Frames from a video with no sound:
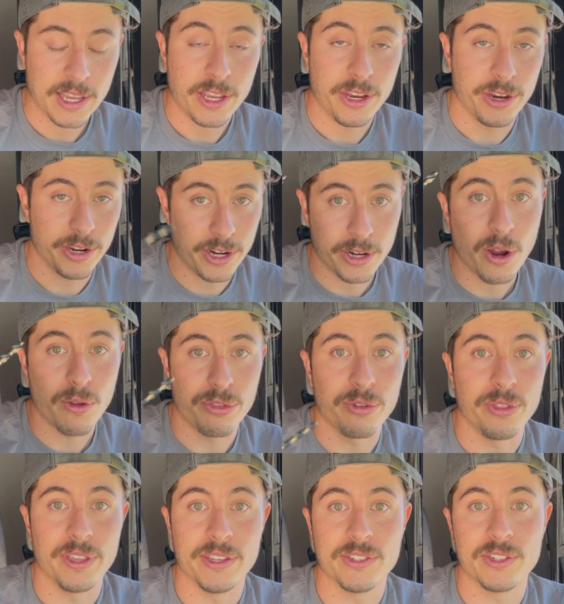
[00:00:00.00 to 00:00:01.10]
You're gonna go through
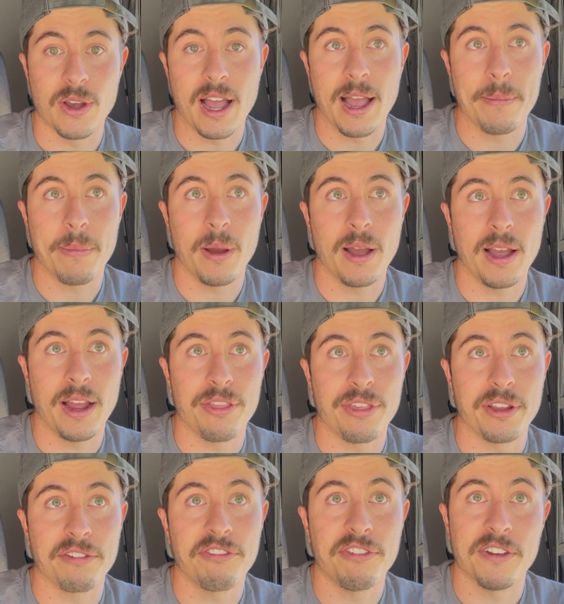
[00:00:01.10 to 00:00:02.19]
these. So I bought, I
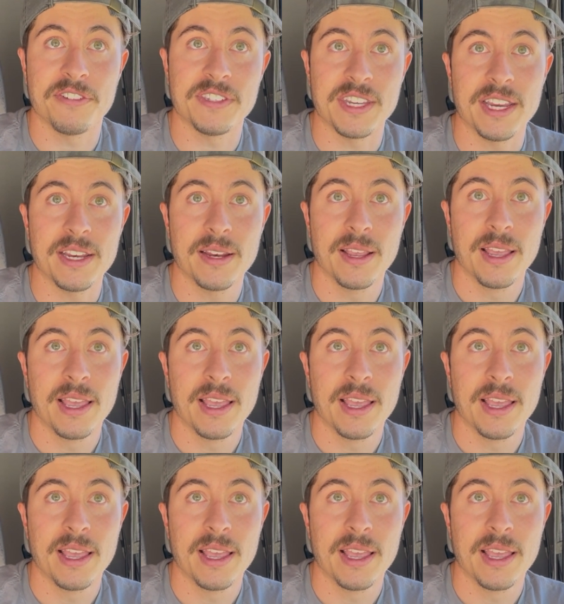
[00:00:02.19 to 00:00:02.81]
think 15,